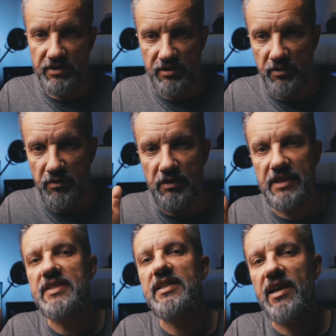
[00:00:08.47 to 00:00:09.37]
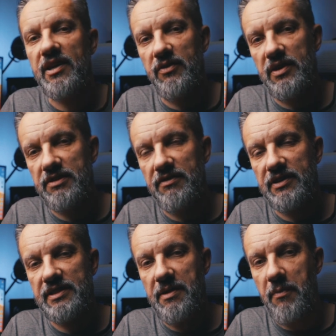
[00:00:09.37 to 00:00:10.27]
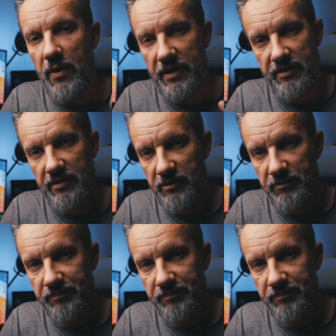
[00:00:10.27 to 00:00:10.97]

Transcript: So let's try to answer them right now.